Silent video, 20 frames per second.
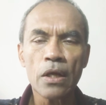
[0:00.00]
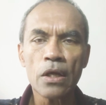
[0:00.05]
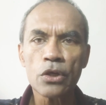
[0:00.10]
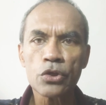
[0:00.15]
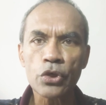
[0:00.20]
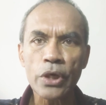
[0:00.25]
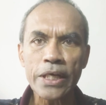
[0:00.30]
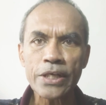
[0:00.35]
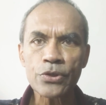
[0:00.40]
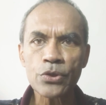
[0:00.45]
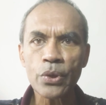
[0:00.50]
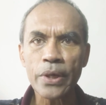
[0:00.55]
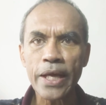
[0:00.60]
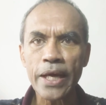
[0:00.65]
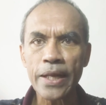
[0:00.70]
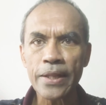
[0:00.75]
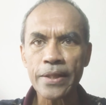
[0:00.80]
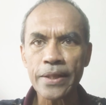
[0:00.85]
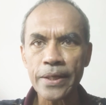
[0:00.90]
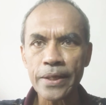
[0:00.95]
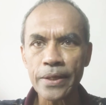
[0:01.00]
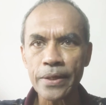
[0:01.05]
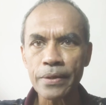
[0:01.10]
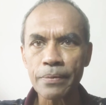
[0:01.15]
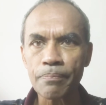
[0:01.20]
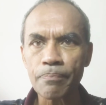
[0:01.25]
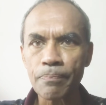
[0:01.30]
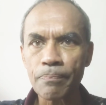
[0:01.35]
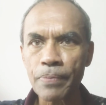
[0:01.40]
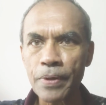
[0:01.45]
So let's look at the
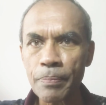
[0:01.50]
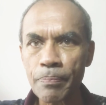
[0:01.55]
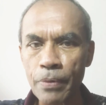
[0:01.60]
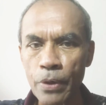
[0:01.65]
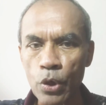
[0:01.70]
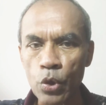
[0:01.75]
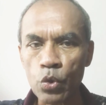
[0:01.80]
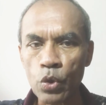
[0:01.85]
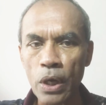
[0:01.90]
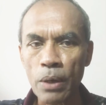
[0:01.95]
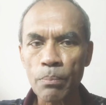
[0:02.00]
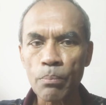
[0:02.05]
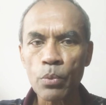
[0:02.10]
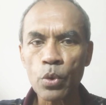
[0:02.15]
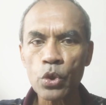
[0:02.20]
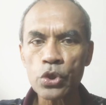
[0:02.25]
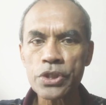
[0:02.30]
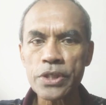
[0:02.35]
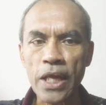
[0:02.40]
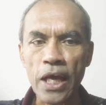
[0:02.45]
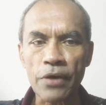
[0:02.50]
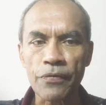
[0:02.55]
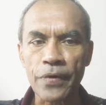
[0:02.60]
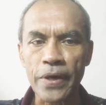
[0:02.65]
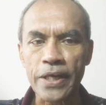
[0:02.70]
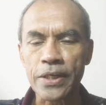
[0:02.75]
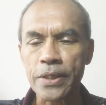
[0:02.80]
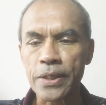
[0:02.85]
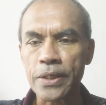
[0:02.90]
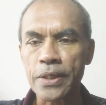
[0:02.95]
people who are most
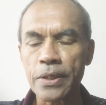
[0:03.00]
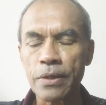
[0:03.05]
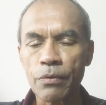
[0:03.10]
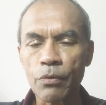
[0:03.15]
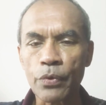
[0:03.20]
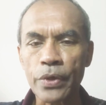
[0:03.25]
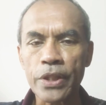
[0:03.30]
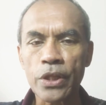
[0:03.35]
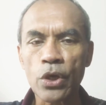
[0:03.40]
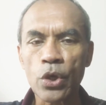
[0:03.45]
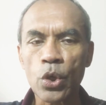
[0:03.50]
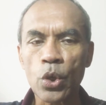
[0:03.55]
affected with